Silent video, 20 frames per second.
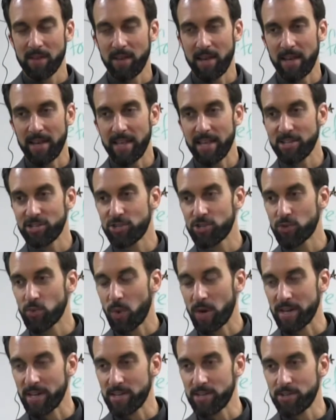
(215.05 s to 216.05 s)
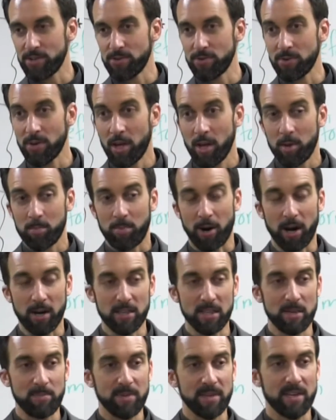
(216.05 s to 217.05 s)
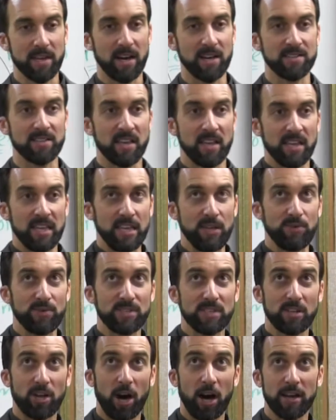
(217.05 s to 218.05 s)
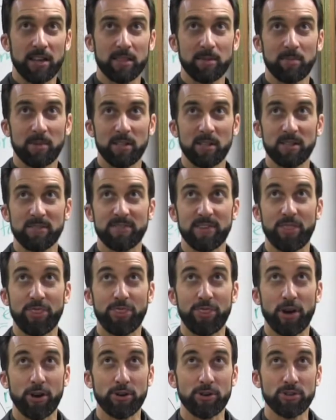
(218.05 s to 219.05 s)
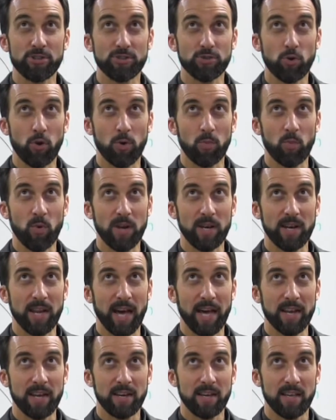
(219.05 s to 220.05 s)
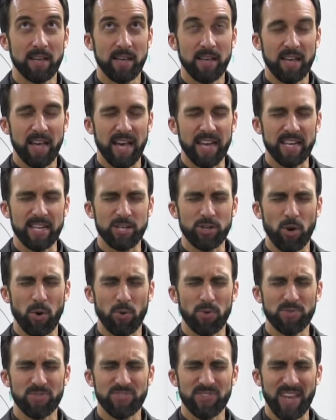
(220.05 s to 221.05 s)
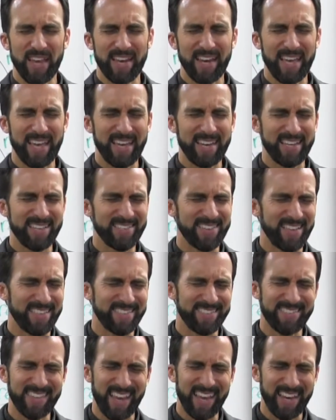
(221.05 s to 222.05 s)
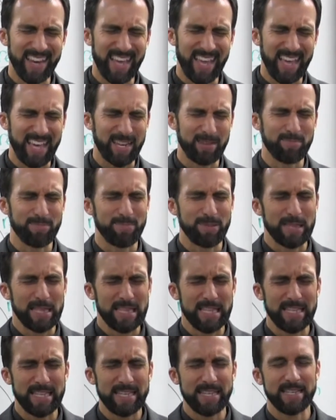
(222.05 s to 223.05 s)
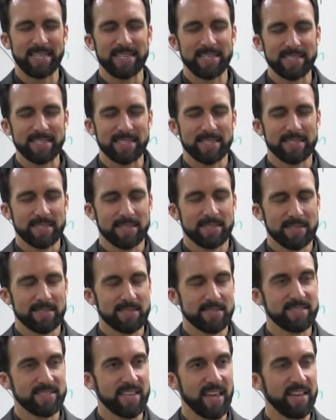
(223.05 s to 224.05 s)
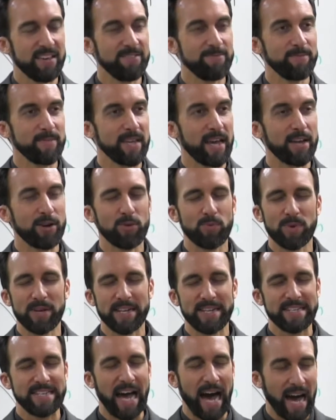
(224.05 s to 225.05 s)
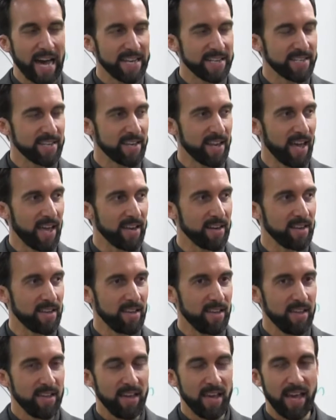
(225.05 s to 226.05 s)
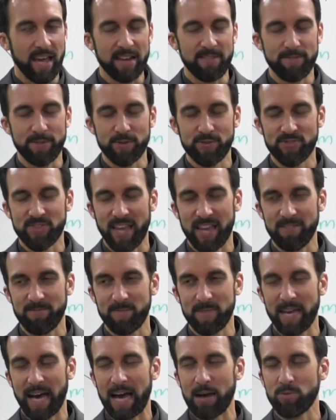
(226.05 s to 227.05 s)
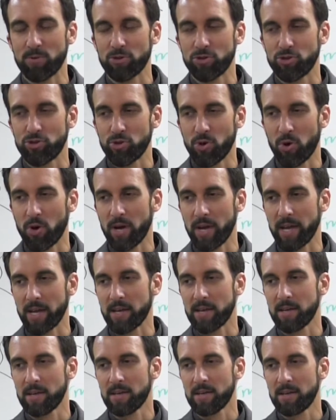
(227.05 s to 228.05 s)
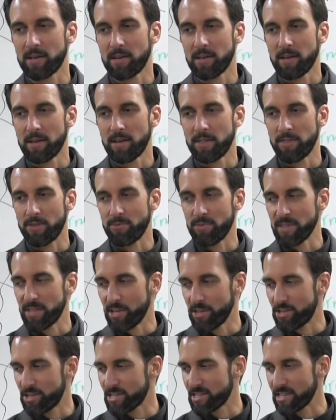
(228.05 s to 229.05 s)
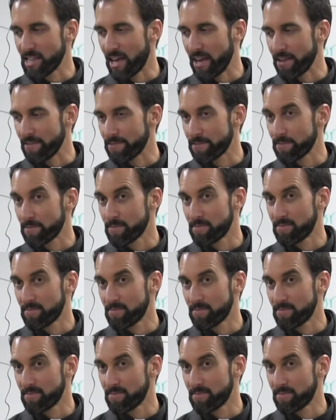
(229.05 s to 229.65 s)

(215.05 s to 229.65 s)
at age 22, partly because he was caught in the middle of a thunderstorm one night, and he told St. Anne, he said, St. Anne, please save me. I don't want to die tonight. And if you save me, I will join the religious life.